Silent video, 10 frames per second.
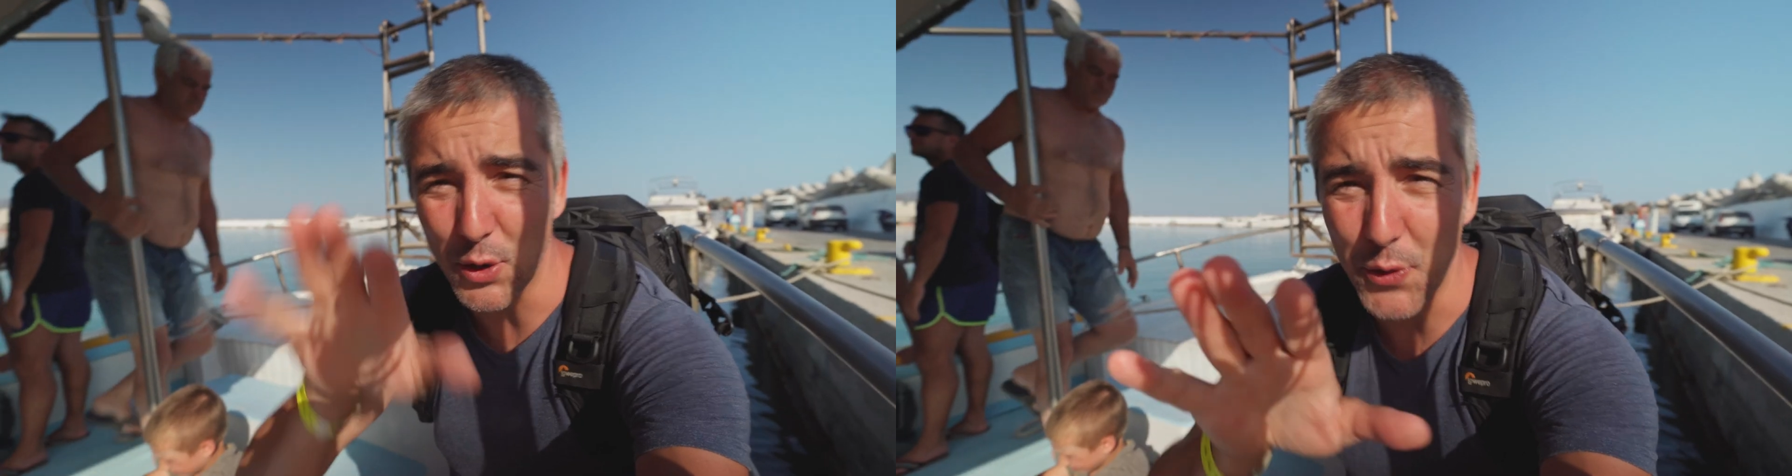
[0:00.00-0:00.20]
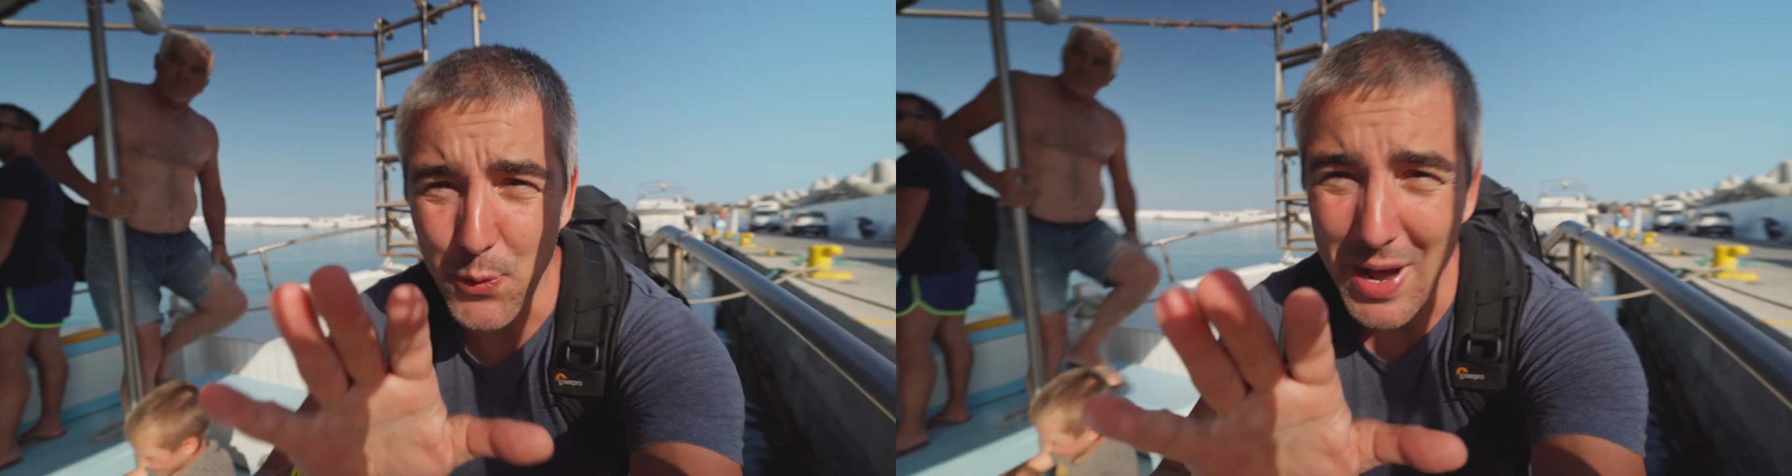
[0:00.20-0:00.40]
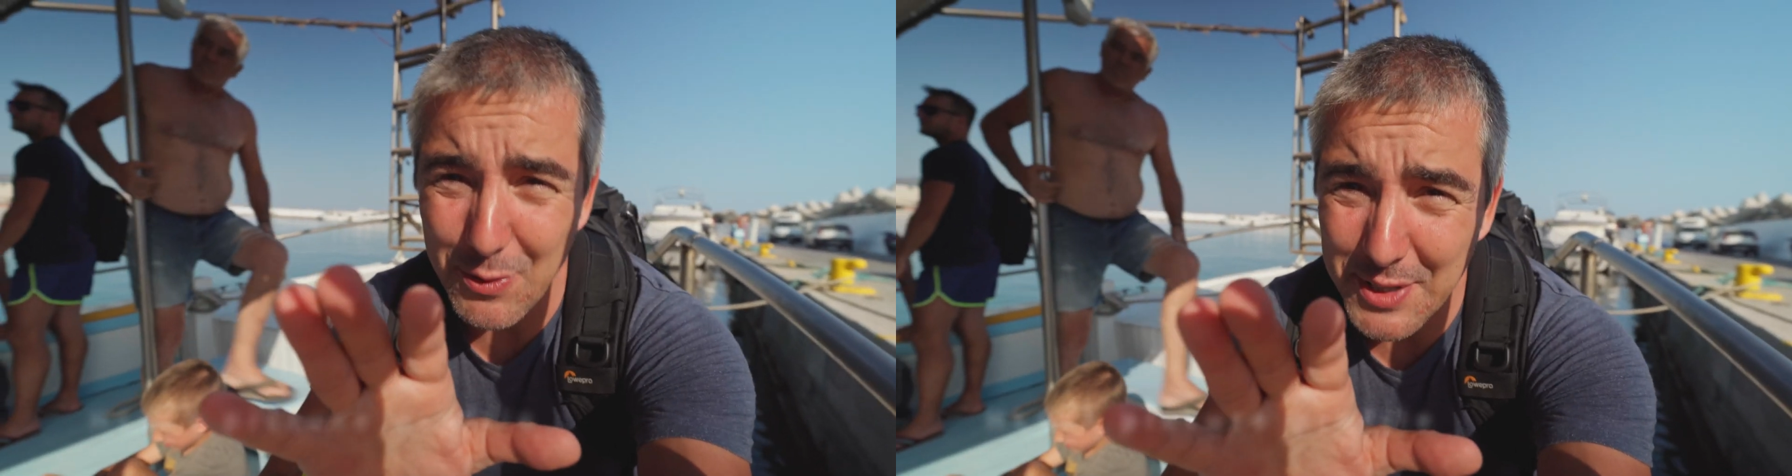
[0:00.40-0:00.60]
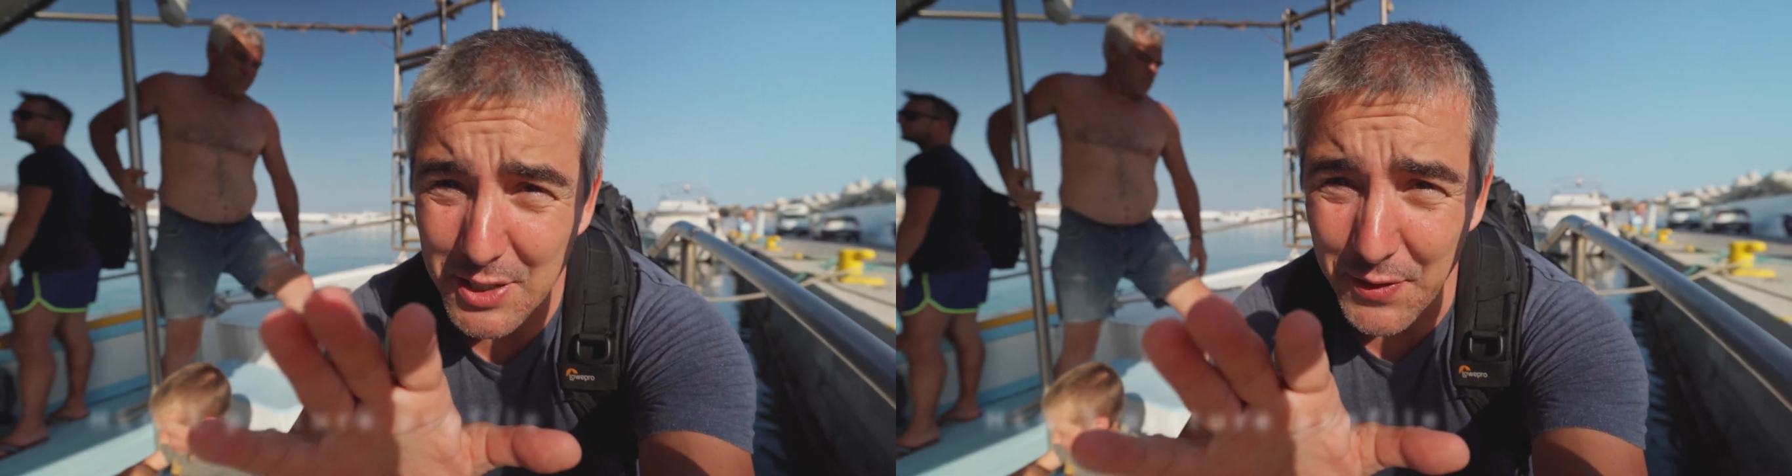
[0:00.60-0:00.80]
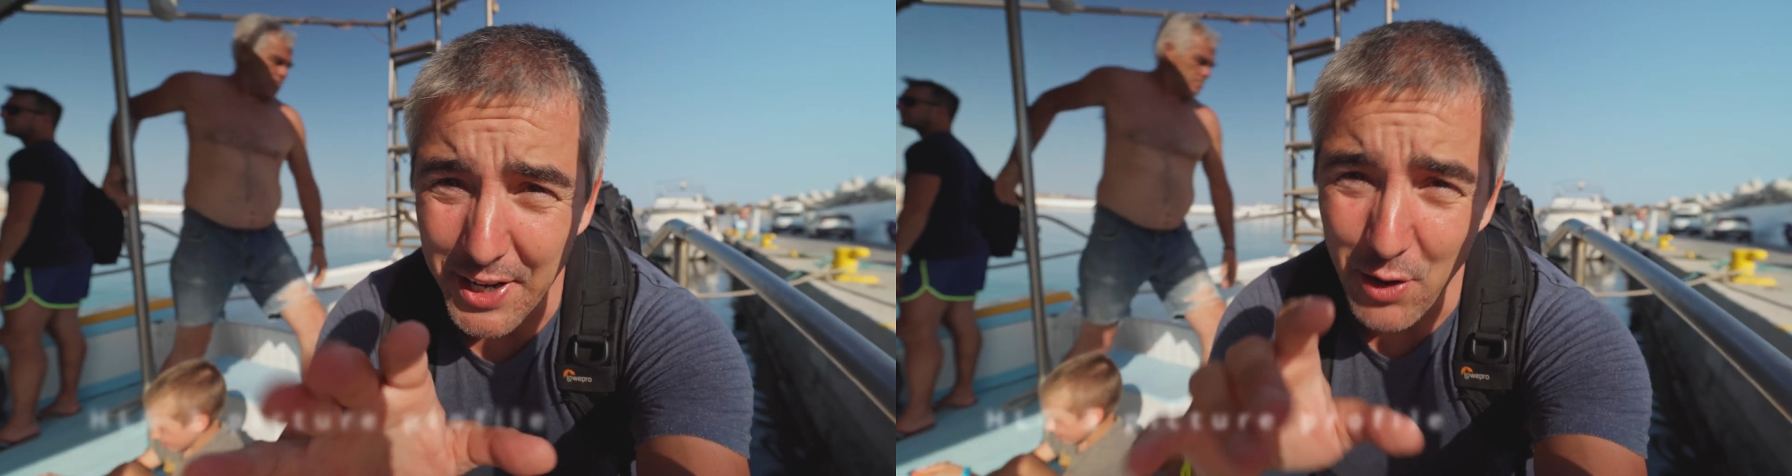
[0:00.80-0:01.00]
throughout this
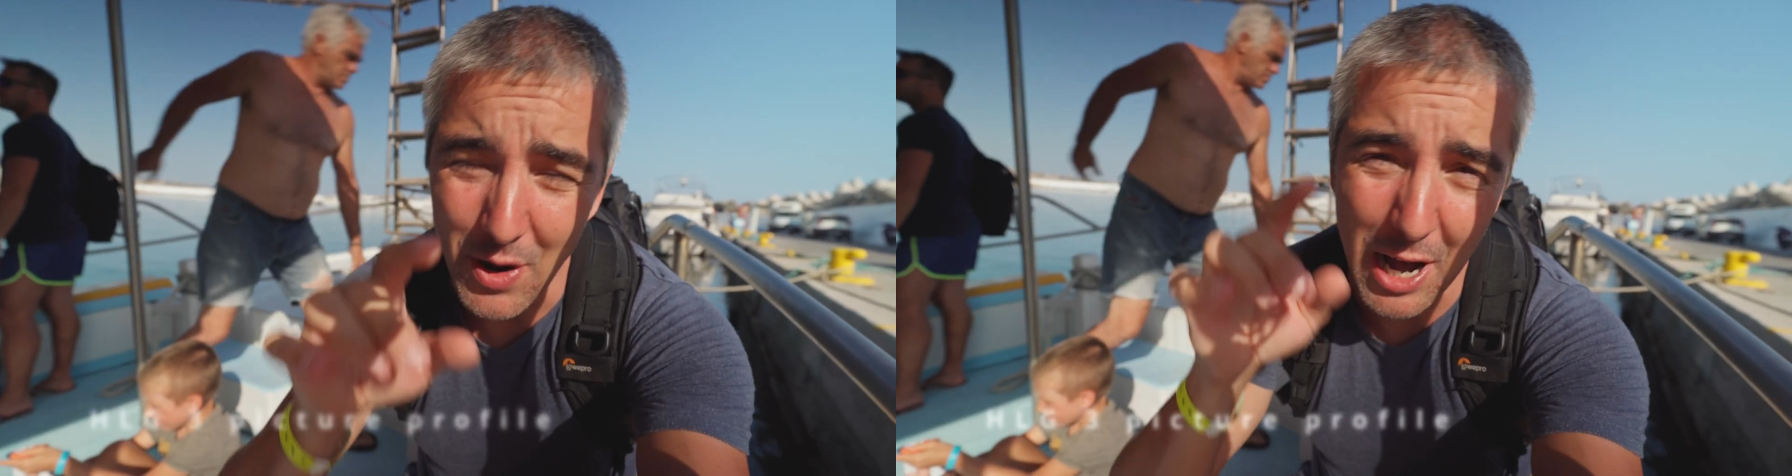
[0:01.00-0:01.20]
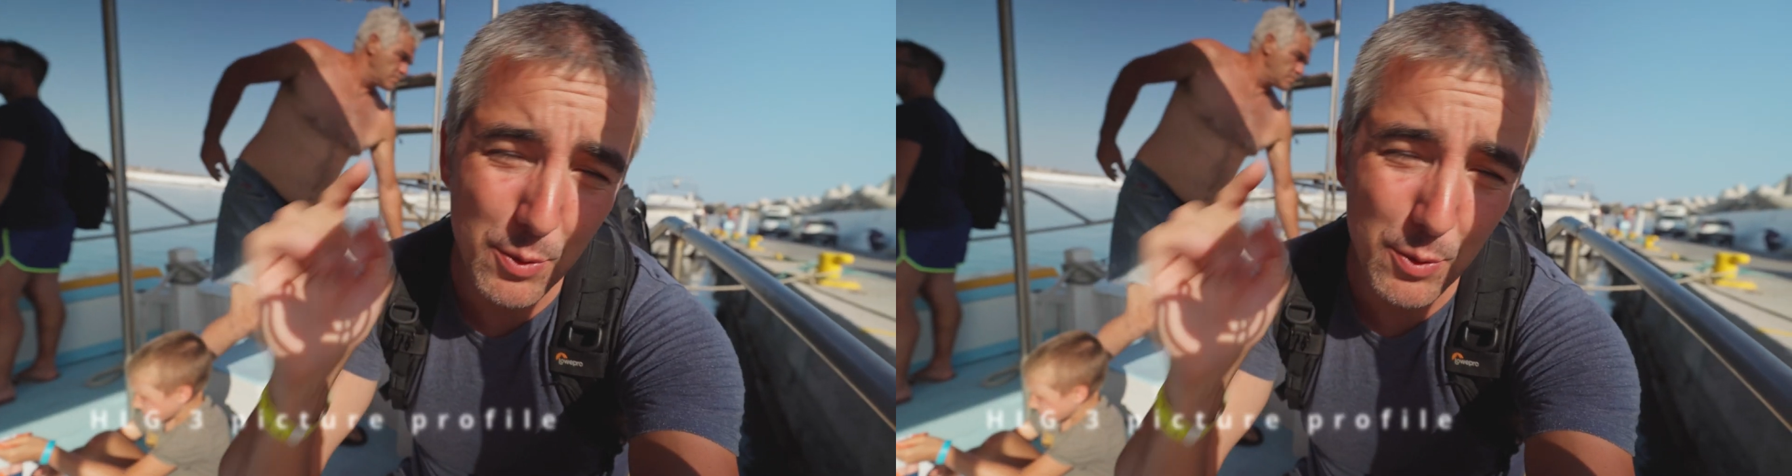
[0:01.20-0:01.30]
video I